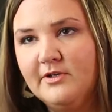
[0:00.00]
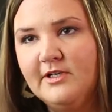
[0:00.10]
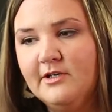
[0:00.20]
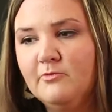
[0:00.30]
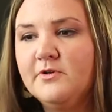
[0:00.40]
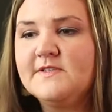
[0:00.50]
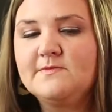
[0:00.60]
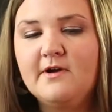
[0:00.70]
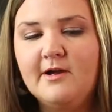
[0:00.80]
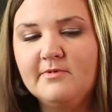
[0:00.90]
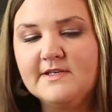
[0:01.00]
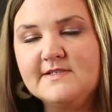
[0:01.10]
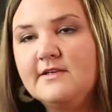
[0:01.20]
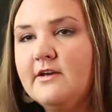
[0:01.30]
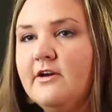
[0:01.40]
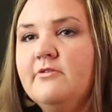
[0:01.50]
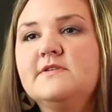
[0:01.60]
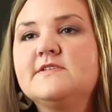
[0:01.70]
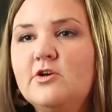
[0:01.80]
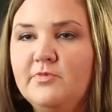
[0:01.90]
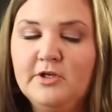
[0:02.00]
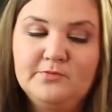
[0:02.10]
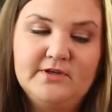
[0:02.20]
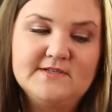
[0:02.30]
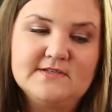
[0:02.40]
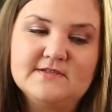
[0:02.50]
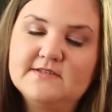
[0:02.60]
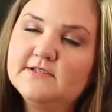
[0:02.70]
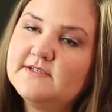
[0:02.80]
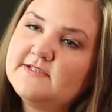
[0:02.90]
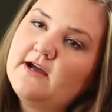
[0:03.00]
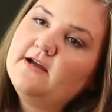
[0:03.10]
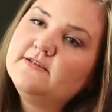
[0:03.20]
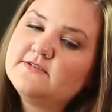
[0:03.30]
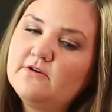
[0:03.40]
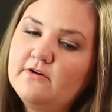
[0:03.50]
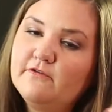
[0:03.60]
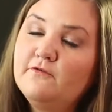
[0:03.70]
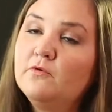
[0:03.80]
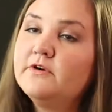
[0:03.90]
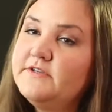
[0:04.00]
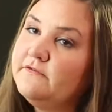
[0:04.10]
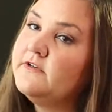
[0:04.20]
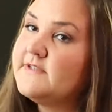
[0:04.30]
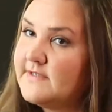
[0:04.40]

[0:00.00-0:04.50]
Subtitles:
putting in one spot because it could go in so many places. The designs are 4 different